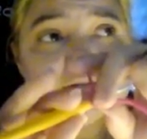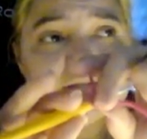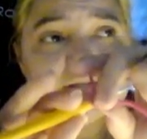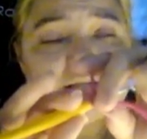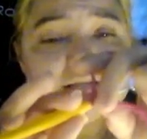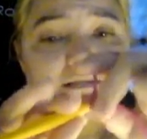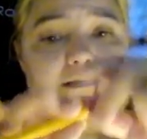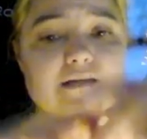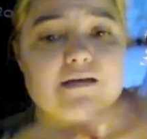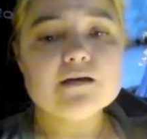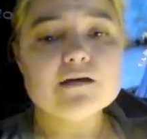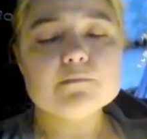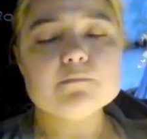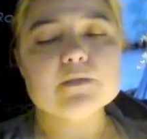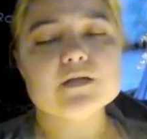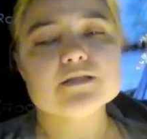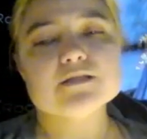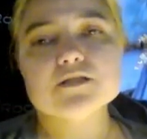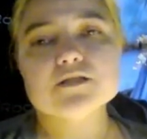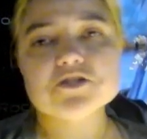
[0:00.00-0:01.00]
like that,
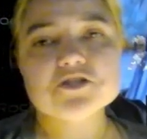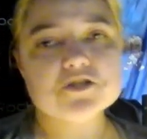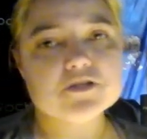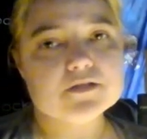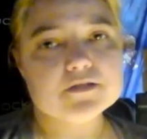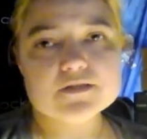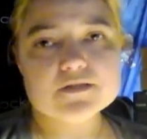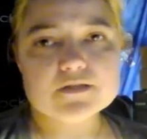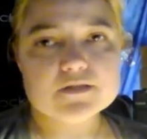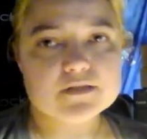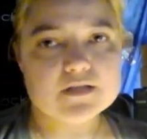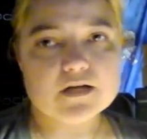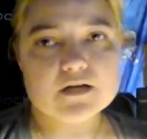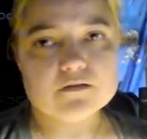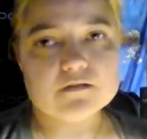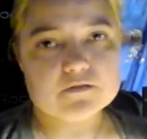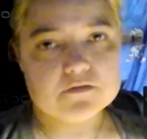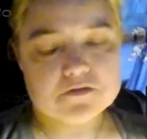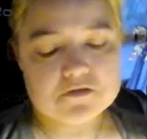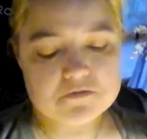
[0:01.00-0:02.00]
my tension is
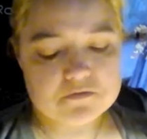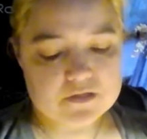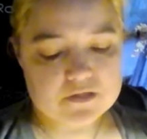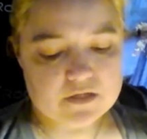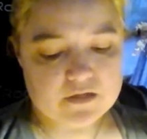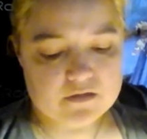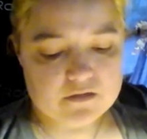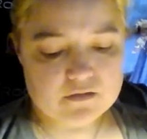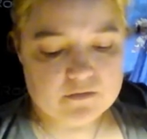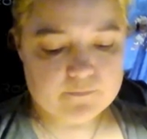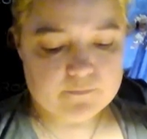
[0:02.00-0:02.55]
entirely too tight.